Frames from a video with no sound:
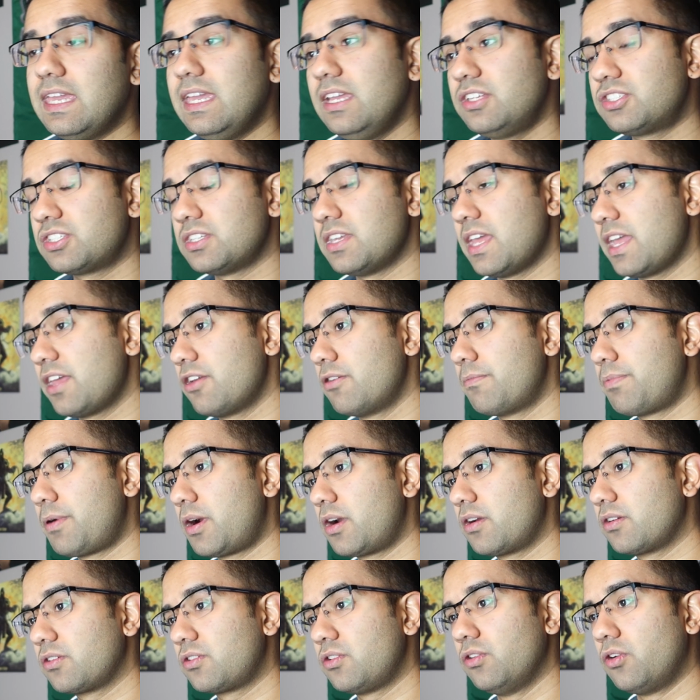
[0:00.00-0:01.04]
each
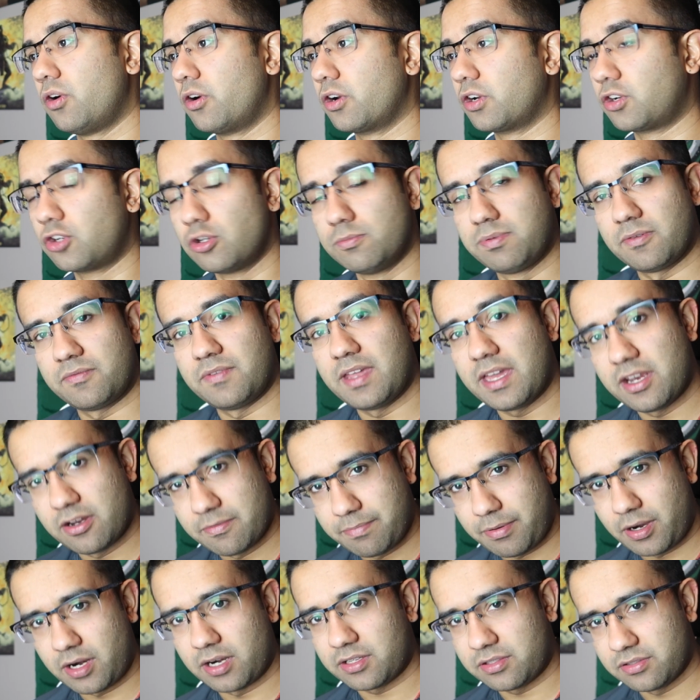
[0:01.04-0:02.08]
nanoparticle or group of
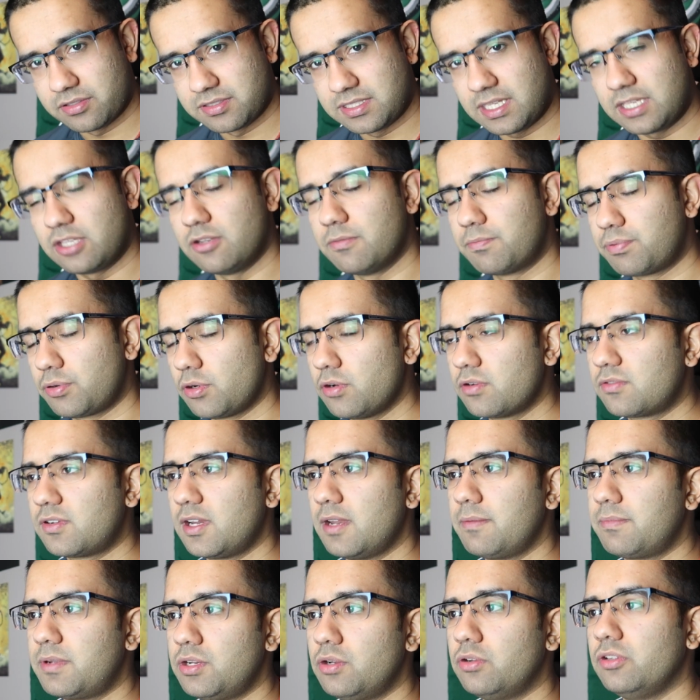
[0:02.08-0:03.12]
nanoparticles that you
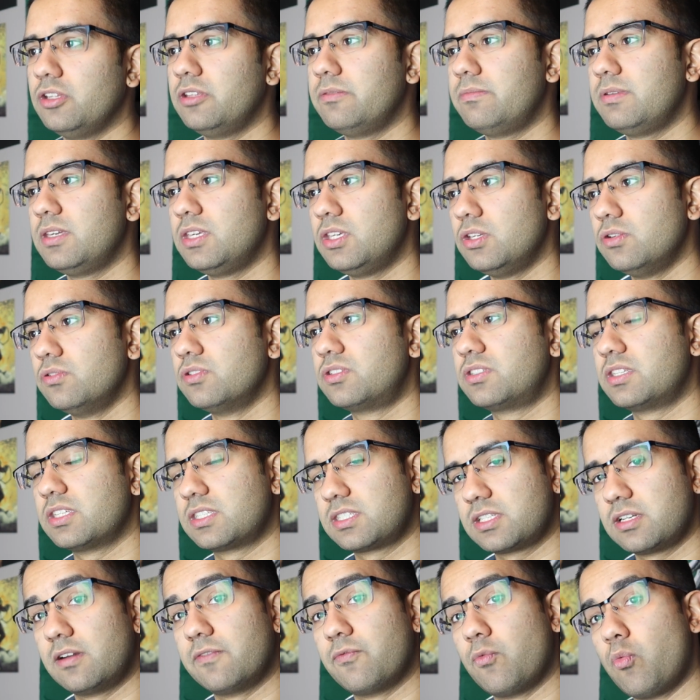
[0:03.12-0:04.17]
program can only be used to
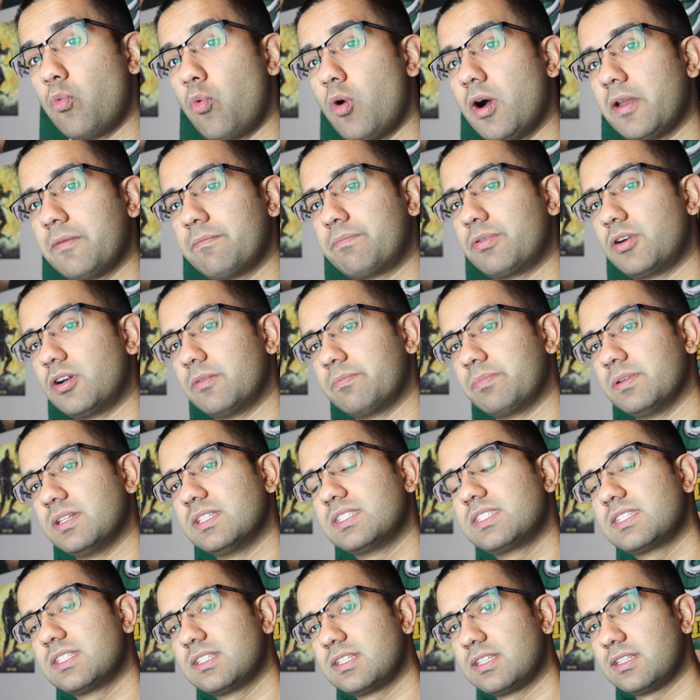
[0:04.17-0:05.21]
serve one
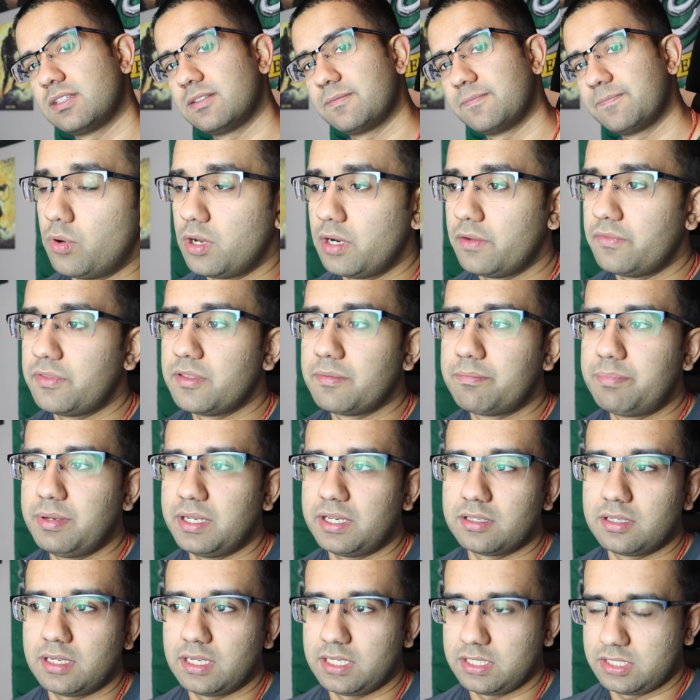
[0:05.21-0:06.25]
purpose. One of the
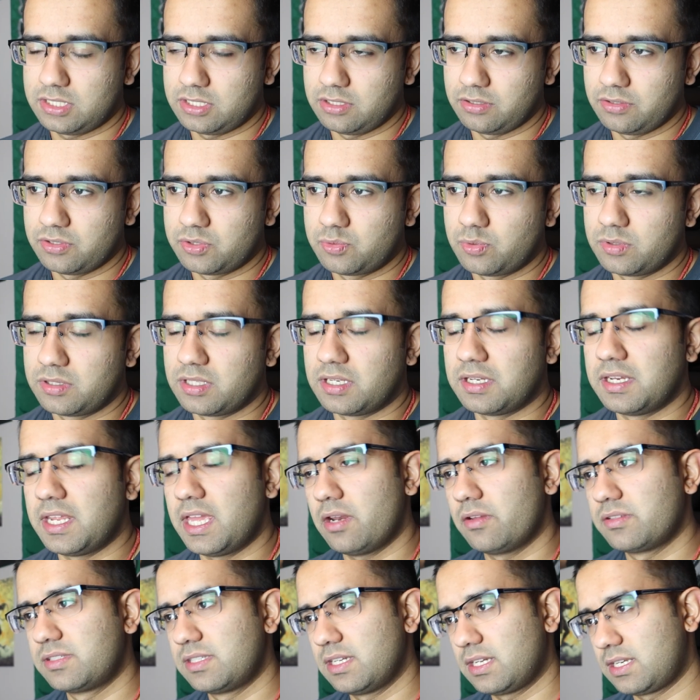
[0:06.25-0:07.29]
bigger issues with the
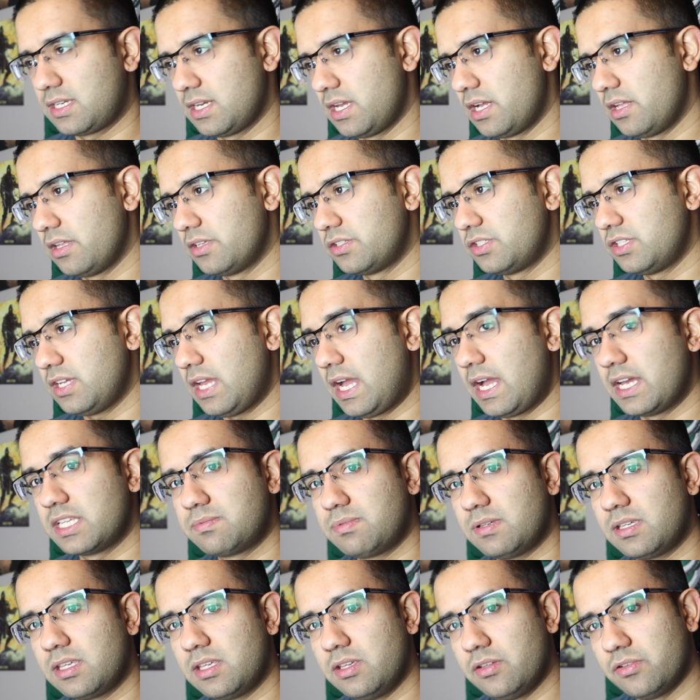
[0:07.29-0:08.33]
nanotechnology as
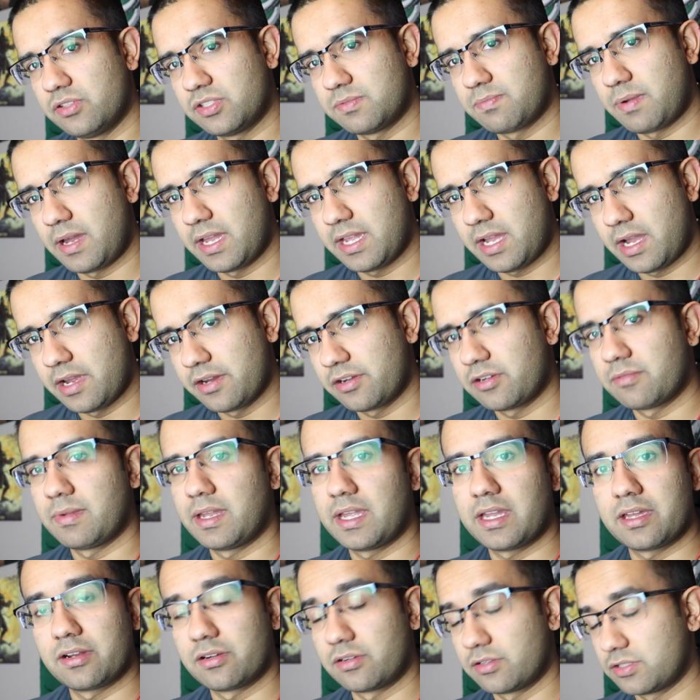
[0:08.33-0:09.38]
being used by Iron
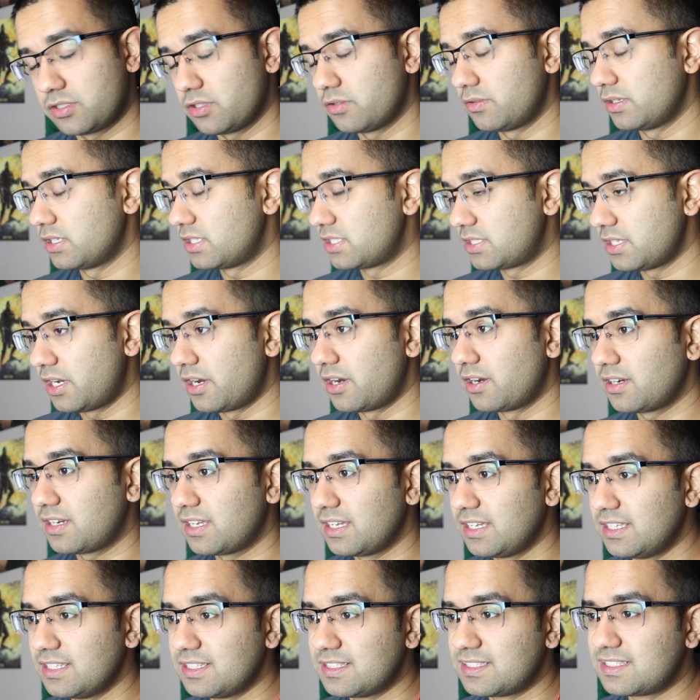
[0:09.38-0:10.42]
Man or Tony Stark
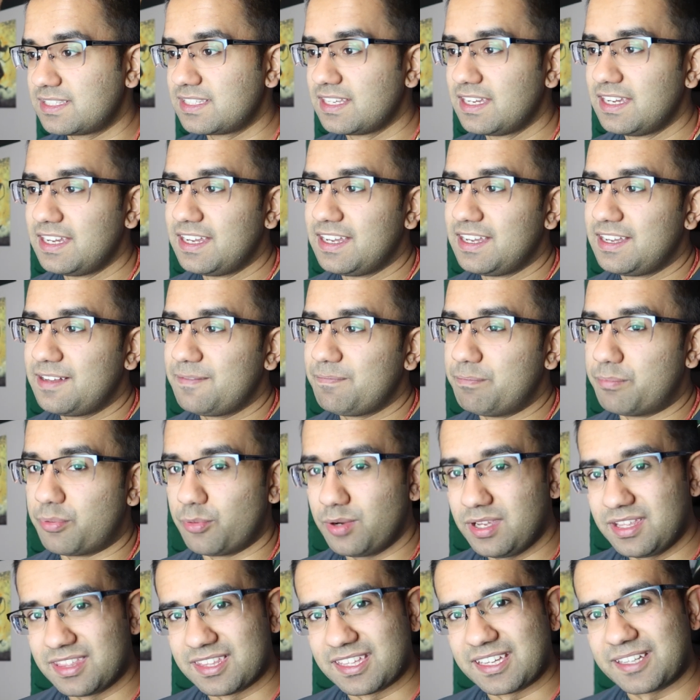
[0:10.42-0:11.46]
is
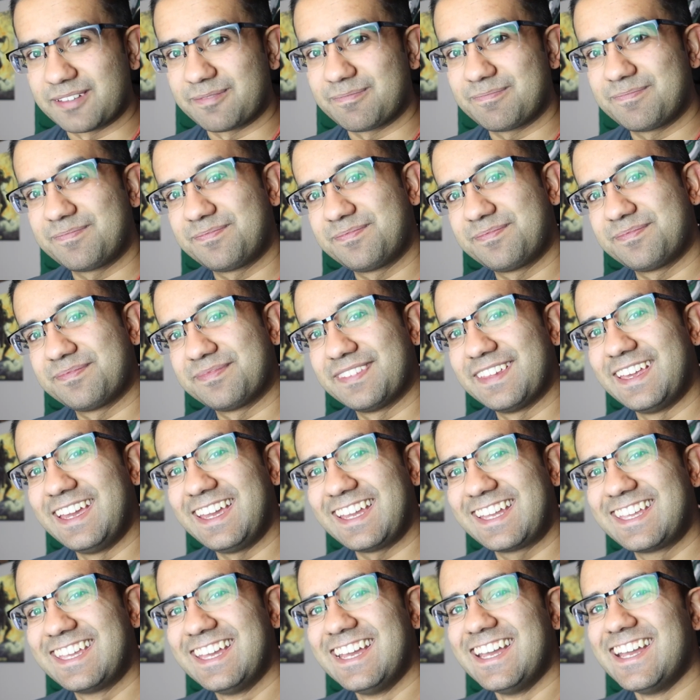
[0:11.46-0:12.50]
breathing.
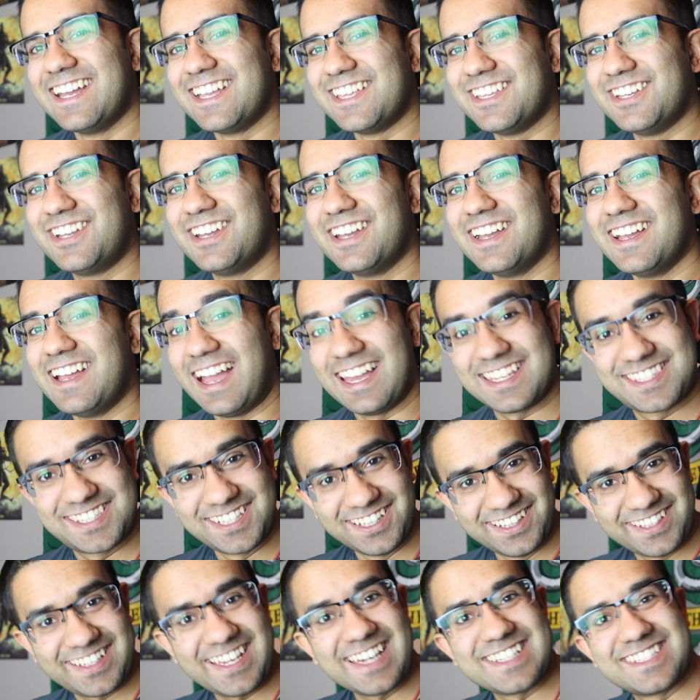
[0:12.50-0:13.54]
Like, as
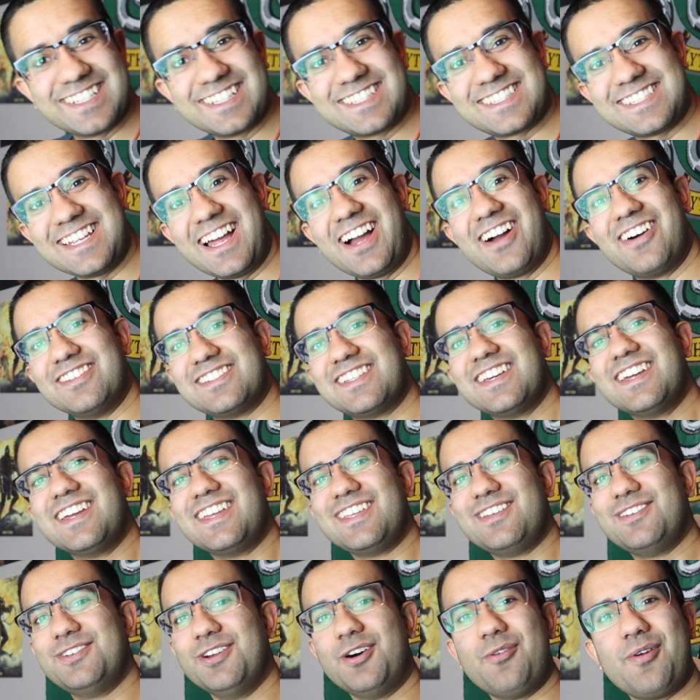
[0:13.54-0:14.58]
silly as it sounds,
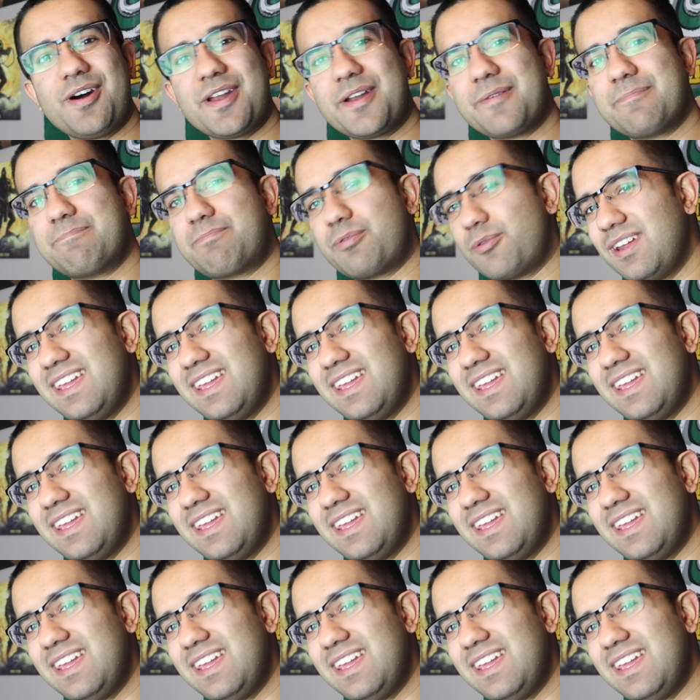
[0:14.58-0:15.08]
you don't want to